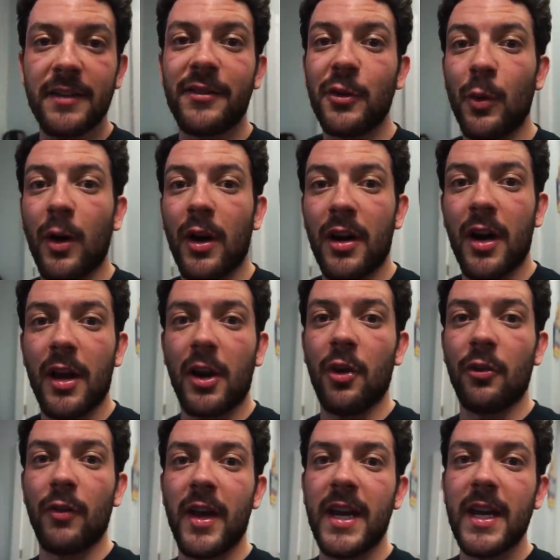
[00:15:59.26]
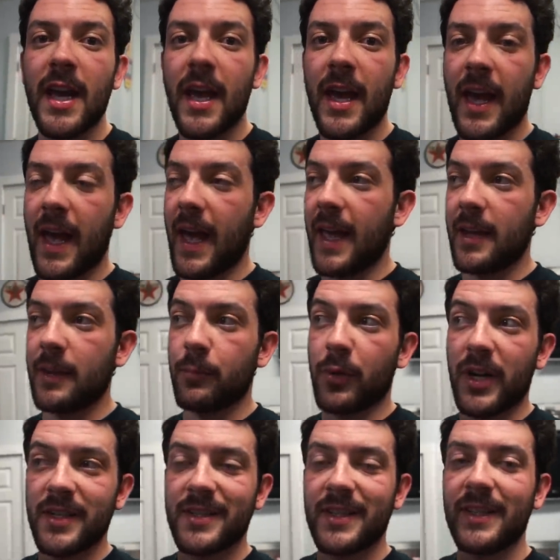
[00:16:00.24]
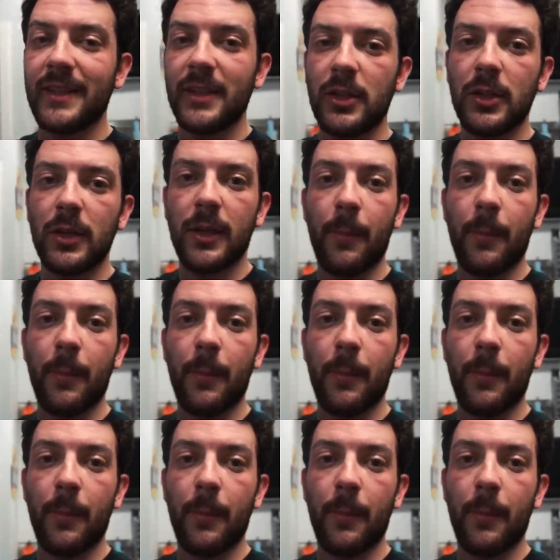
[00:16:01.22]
if you are not already. And press the little